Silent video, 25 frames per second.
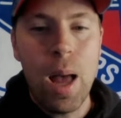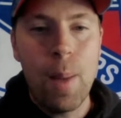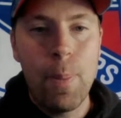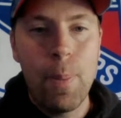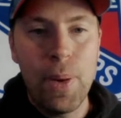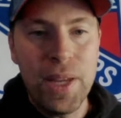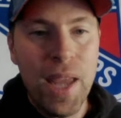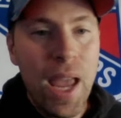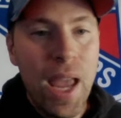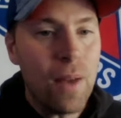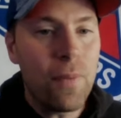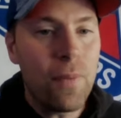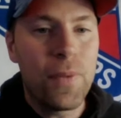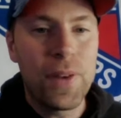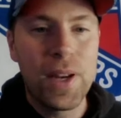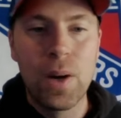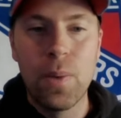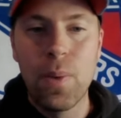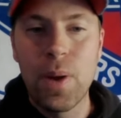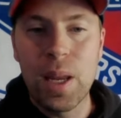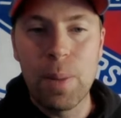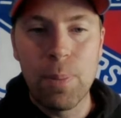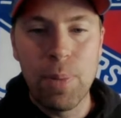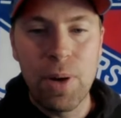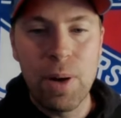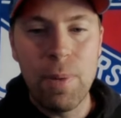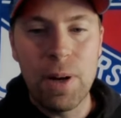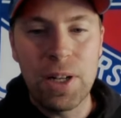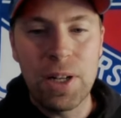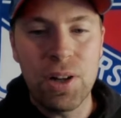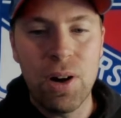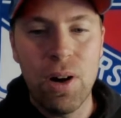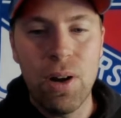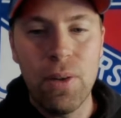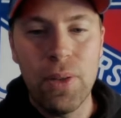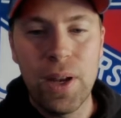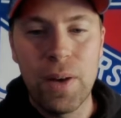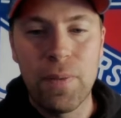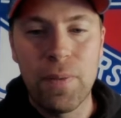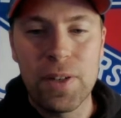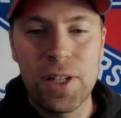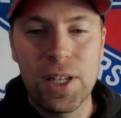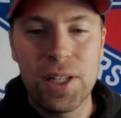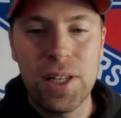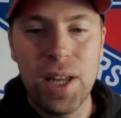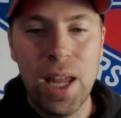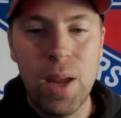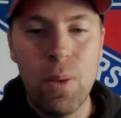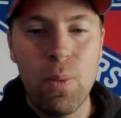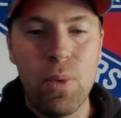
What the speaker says: Figure we could pretty much call it there for today.